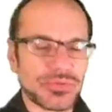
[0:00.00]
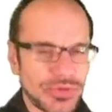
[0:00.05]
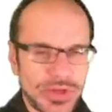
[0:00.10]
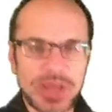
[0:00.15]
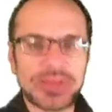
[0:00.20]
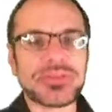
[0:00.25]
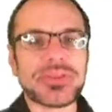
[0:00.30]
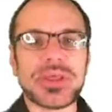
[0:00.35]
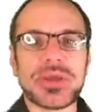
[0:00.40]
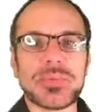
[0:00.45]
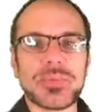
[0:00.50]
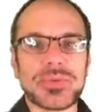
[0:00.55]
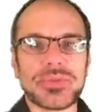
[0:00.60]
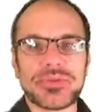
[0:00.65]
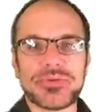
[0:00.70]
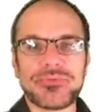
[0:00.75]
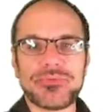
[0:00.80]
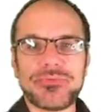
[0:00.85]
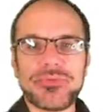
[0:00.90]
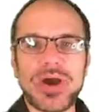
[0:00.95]
nothing with
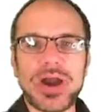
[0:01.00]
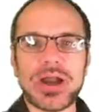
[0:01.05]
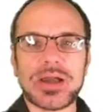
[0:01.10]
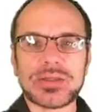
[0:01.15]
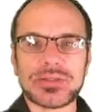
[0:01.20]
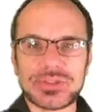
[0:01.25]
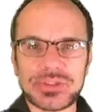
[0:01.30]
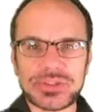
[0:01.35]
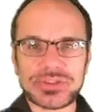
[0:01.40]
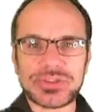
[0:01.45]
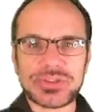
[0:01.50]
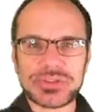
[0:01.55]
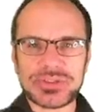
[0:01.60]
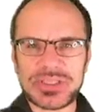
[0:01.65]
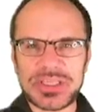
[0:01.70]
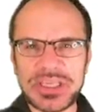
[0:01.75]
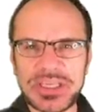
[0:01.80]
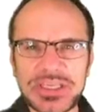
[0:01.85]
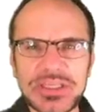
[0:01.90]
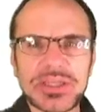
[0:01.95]
the file,
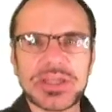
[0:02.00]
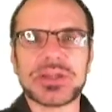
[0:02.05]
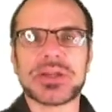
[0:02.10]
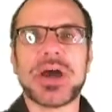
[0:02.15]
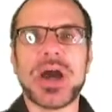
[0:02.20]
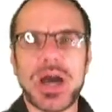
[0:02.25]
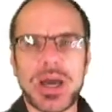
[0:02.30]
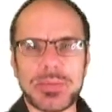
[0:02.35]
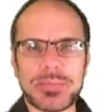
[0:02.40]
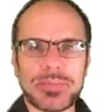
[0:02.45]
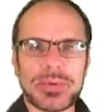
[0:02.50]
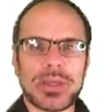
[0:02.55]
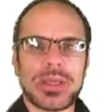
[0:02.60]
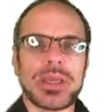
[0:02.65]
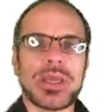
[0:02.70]
just eat it up